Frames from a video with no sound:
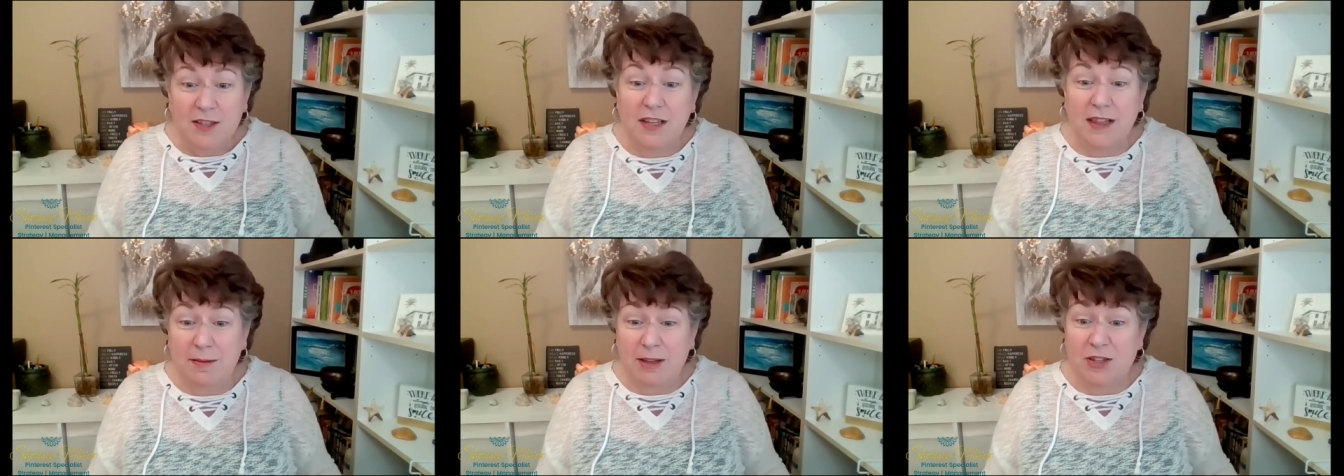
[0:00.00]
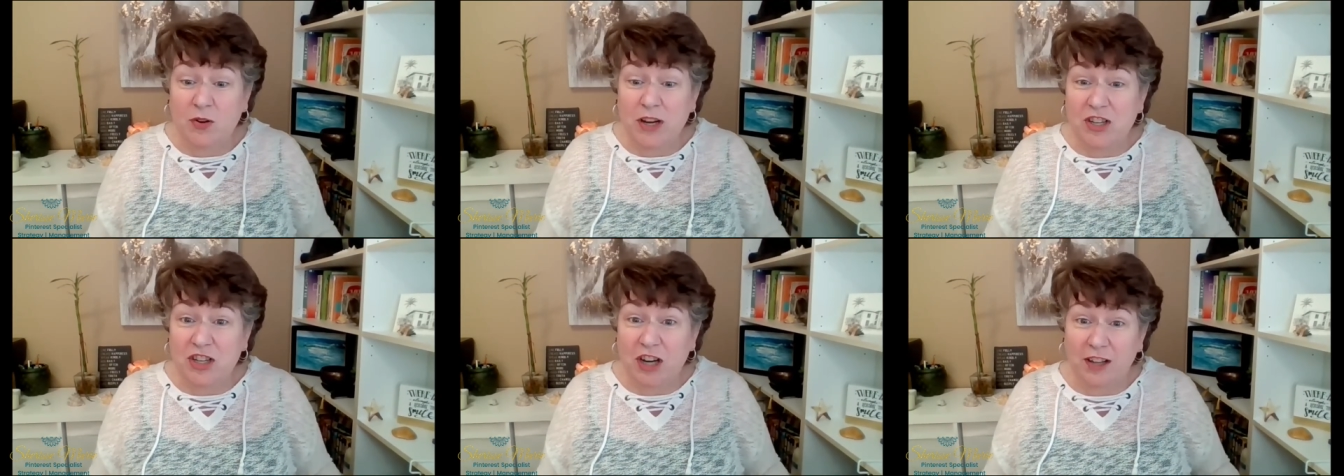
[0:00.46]
So let me
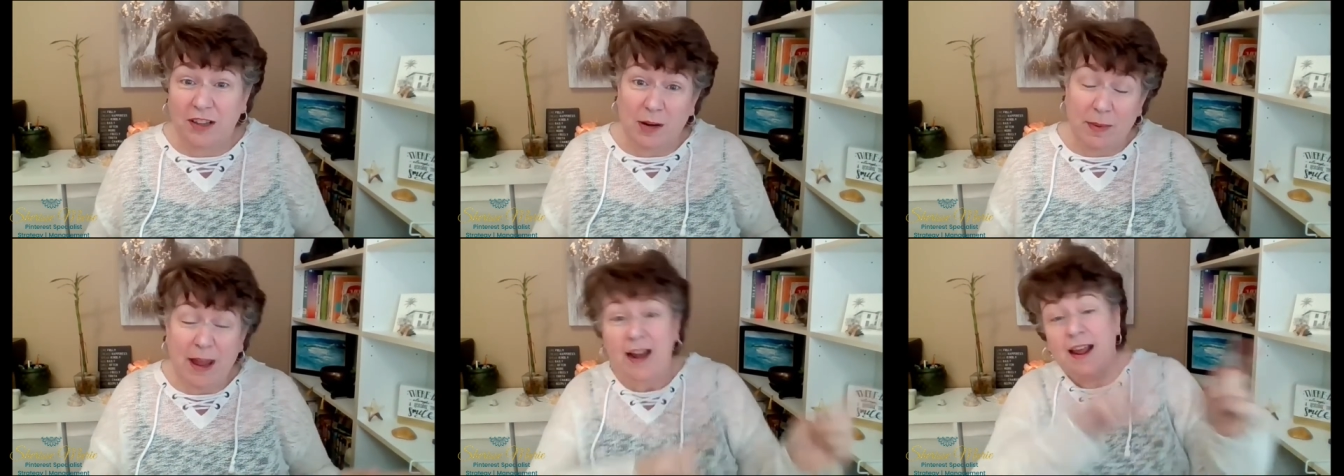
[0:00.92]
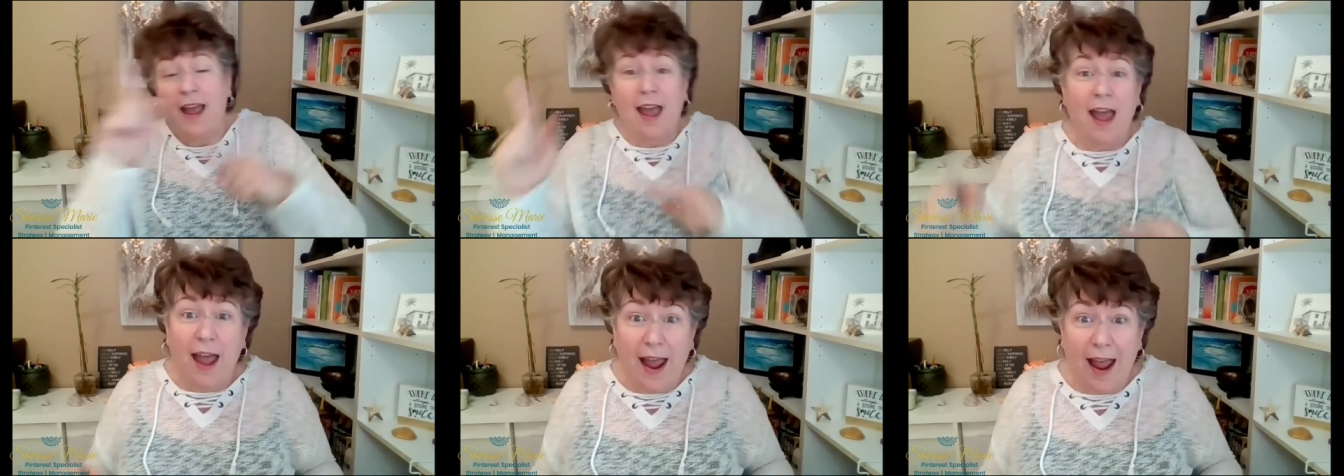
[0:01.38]
screen share a little bit
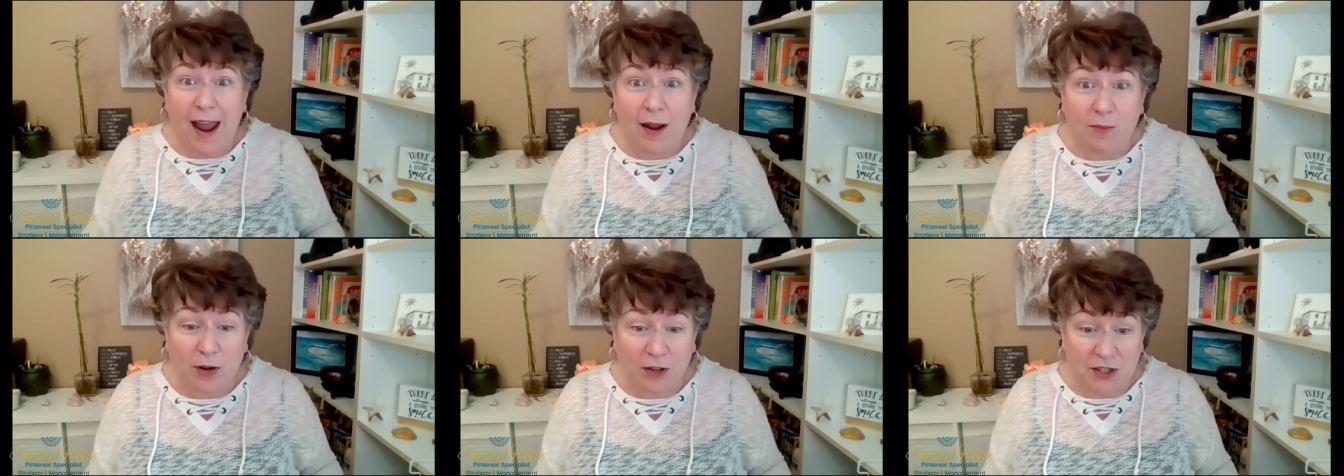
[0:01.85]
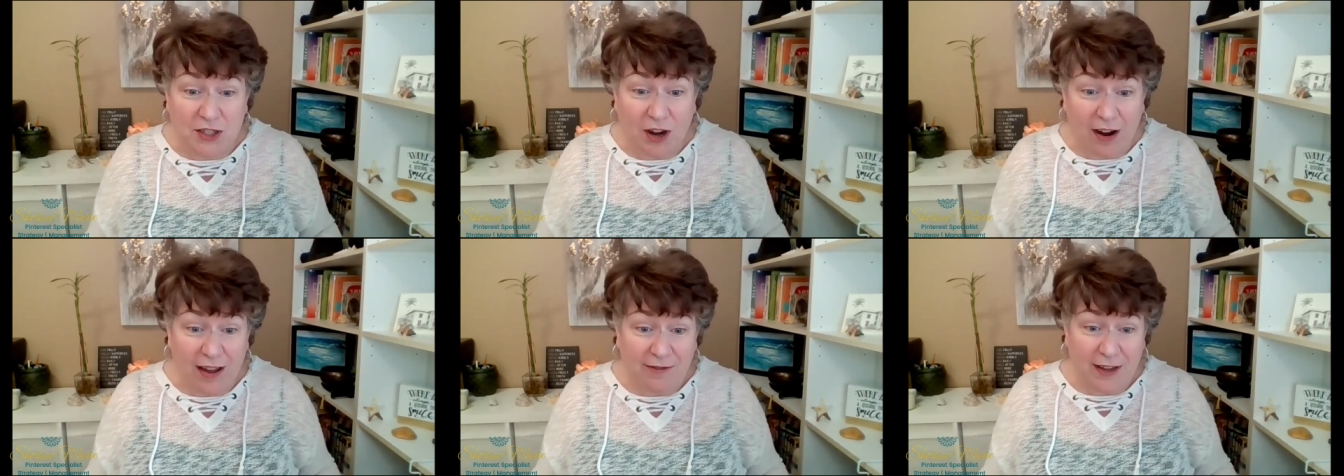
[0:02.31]
and we'll
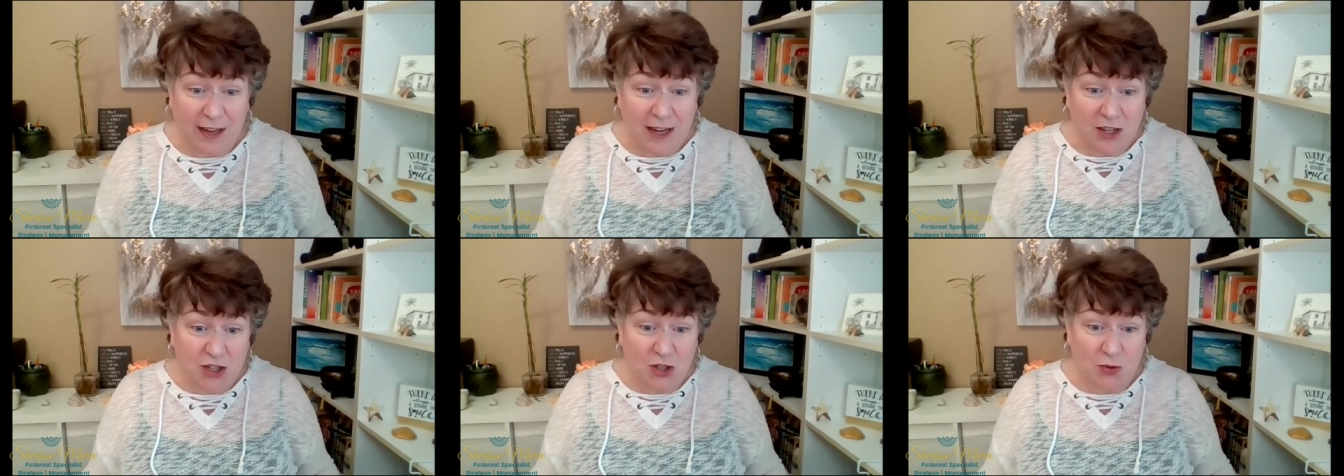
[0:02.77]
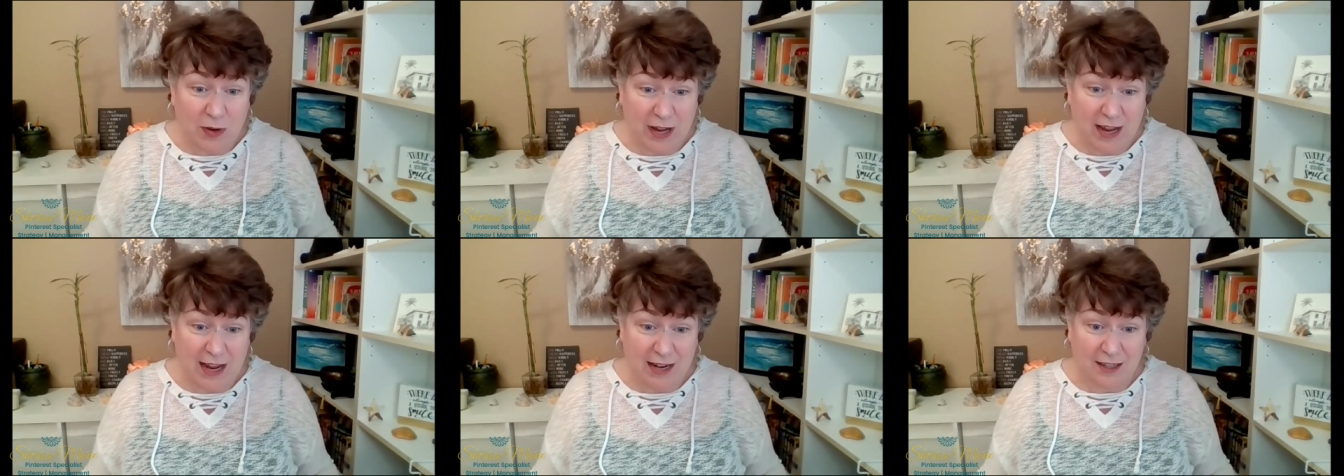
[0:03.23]
dive into
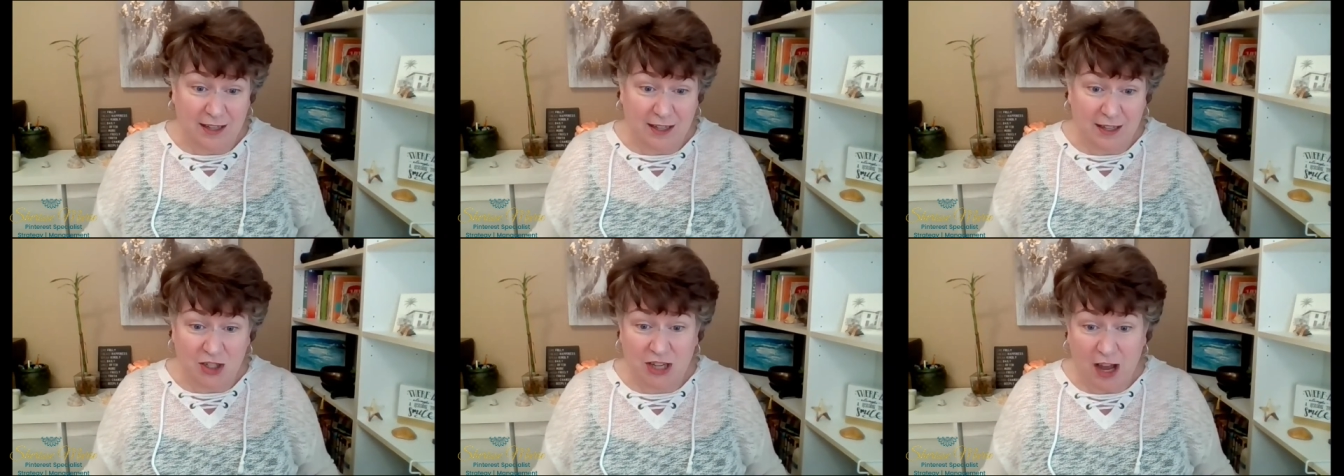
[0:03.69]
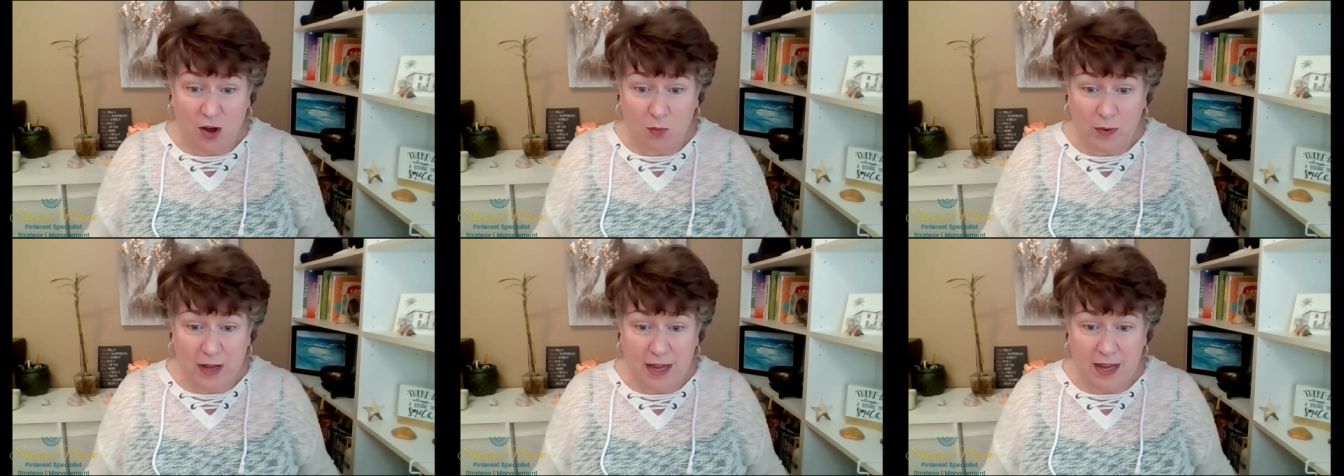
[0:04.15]
it,
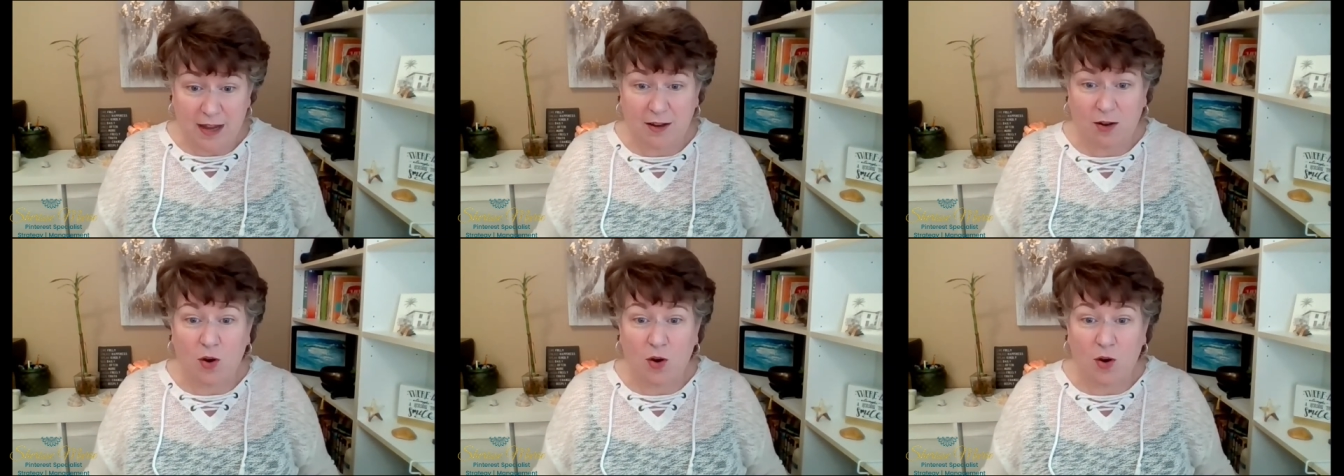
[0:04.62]
shall we?